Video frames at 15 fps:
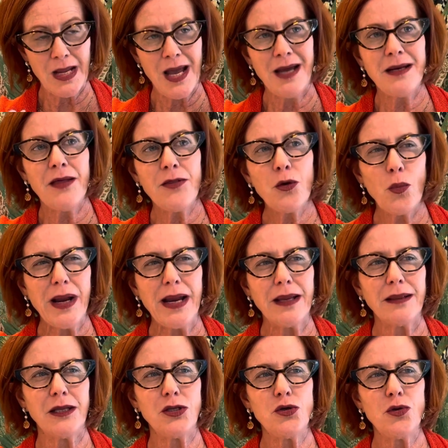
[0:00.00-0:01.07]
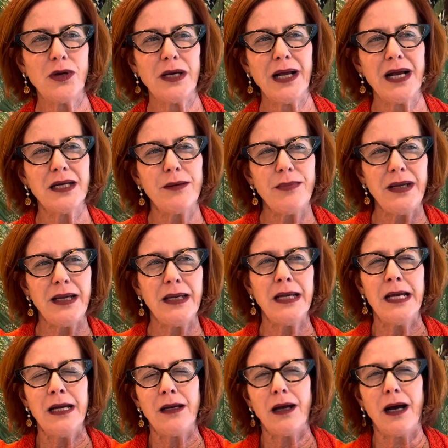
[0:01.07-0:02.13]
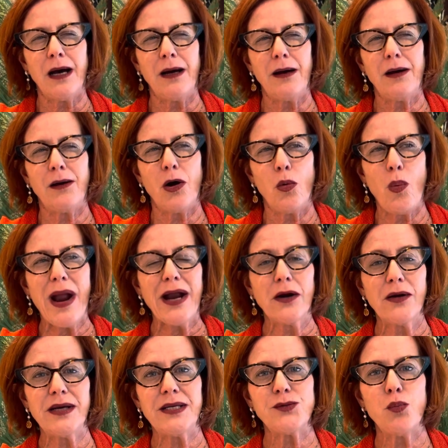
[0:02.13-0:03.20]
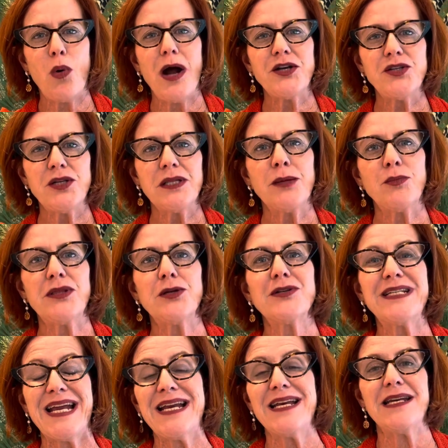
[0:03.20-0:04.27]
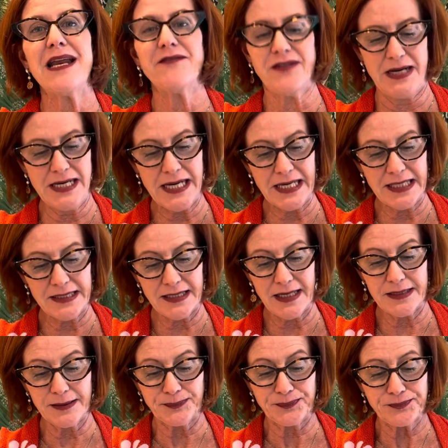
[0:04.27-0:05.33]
Another way that you can kind of be uh, aware is watching them with their day-to-day finances.